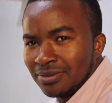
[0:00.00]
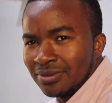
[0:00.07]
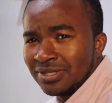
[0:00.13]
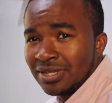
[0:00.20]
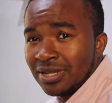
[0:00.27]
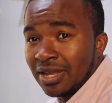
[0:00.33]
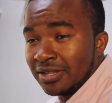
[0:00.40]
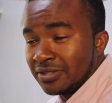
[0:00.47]

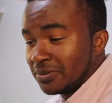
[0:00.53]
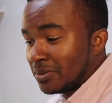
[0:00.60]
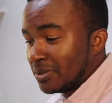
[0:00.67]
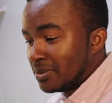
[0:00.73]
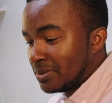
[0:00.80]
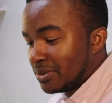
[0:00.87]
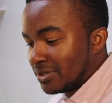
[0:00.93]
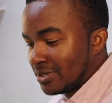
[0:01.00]
Was it last
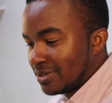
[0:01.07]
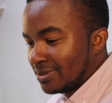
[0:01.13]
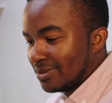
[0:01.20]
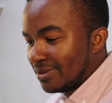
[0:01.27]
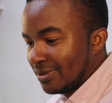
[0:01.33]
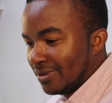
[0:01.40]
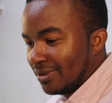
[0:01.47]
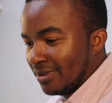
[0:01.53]
week? Was it?
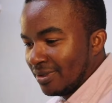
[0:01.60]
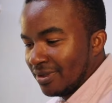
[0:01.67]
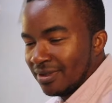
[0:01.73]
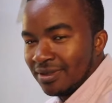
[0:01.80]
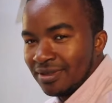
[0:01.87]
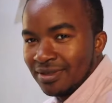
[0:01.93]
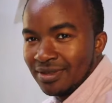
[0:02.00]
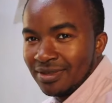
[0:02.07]

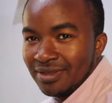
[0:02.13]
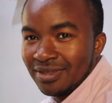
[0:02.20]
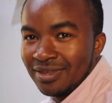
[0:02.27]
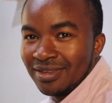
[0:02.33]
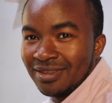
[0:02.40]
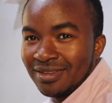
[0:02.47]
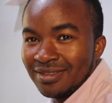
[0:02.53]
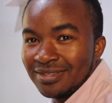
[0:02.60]
Yeah.
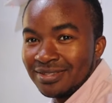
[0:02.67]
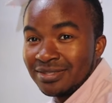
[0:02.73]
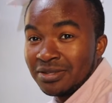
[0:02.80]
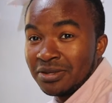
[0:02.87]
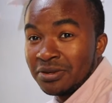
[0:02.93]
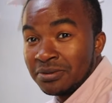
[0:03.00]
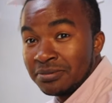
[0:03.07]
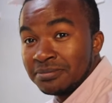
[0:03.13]
Yeah.
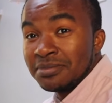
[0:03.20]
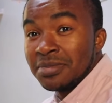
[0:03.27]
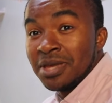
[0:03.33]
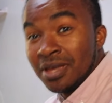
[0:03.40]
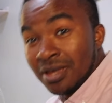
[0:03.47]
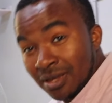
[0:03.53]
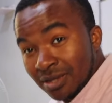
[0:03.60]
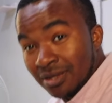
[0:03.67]
So,
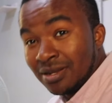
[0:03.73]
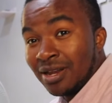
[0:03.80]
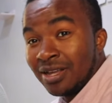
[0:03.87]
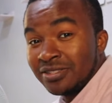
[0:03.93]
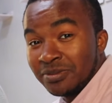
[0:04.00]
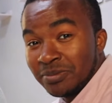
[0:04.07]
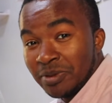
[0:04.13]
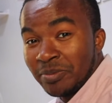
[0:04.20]

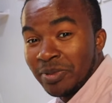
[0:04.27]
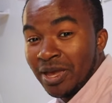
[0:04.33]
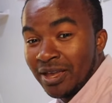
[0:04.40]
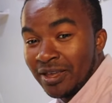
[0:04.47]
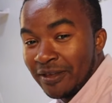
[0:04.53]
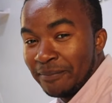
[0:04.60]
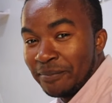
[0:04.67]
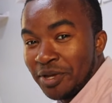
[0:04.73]
glad to be
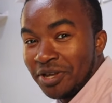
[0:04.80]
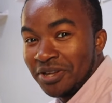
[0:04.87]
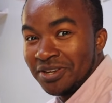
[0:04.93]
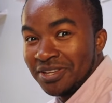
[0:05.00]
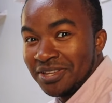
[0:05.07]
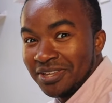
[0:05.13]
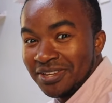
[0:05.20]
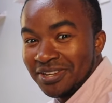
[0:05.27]
back,
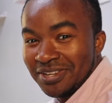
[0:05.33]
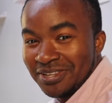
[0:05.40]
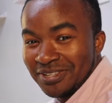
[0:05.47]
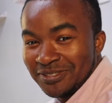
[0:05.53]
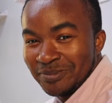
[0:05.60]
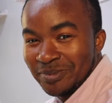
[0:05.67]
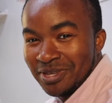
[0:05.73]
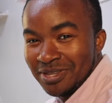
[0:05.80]
but it
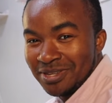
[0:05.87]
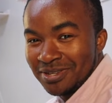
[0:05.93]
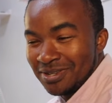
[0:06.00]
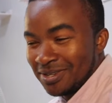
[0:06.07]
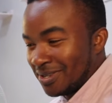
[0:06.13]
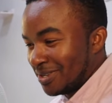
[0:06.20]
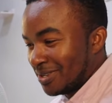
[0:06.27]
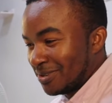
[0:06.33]
has
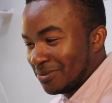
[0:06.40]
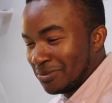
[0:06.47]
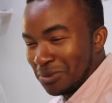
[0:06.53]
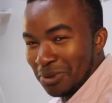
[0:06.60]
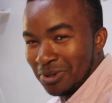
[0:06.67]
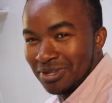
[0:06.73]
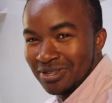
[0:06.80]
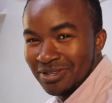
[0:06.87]
been a
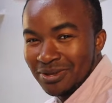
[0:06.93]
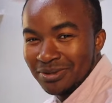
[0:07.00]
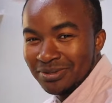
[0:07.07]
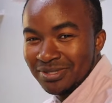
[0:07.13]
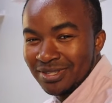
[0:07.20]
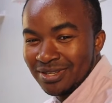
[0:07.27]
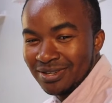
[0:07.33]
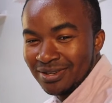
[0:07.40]
roller
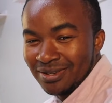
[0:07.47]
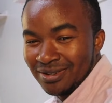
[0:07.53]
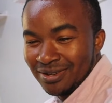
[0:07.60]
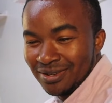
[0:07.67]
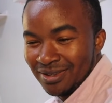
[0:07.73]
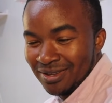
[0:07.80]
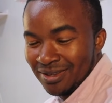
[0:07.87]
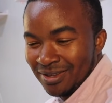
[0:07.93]
coaster.
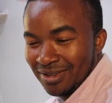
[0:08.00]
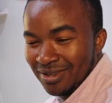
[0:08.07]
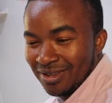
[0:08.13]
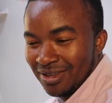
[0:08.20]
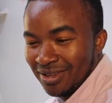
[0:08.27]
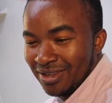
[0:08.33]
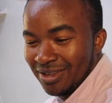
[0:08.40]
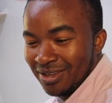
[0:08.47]

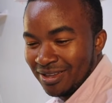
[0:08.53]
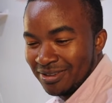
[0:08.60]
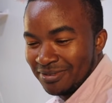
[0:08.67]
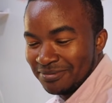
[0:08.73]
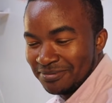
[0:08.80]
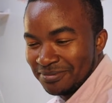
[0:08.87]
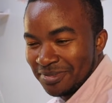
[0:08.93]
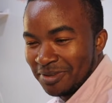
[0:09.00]
Um,
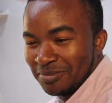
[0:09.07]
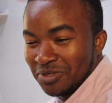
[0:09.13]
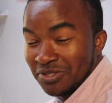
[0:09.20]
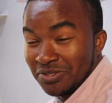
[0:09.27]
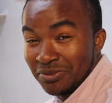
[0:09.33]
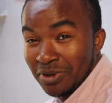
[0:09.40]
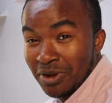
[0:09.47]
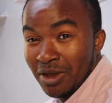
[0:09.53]
I'm
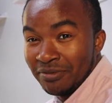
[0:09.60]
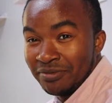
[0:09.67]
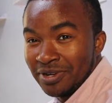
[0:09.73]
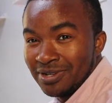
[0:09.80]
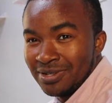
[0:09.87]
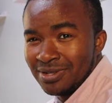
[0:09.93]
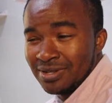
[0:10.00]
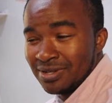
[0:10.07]
just
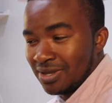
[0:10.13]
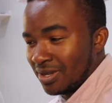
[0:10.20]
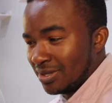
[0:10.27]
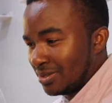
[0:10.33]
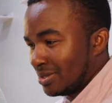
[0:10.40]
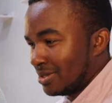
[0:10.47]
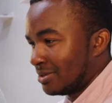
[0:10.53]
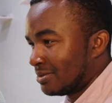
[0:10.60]
recovering. I
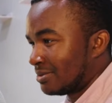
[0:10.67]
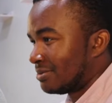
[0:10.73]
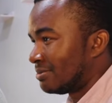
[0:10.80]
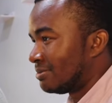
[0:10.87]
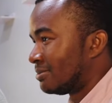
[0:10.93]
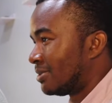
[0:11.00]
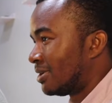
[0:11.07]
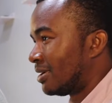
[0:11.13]
think
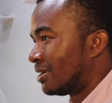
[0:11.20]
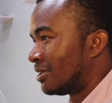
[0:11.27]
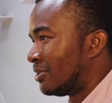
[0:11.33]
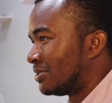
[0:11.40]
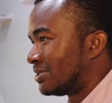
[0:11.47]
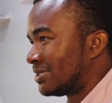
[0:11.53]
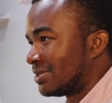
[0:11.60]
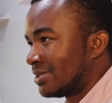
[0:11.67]
I
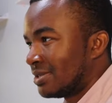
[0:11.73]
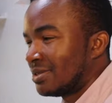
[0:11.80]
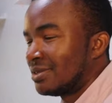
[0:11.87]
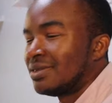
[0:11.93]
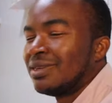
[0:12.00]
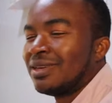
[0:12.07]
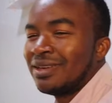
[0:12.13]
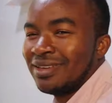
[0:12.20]
got from
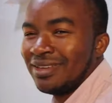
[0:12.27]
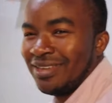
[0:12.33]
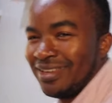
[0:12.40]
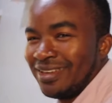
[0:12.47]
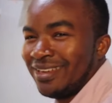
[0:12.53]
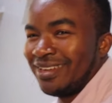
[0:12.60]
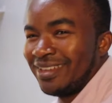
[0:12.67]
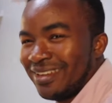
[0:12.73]
malaria.
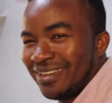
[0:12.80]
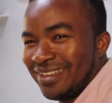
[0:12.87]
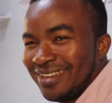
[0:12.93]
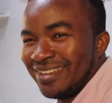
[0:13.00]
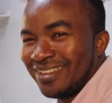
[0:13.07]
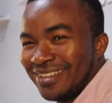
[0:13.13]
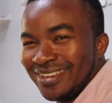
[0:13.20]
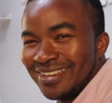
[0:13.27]

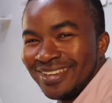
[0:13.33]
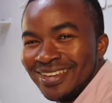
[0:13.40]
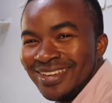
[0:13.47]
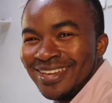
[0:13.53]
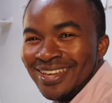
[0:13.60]
Yeah.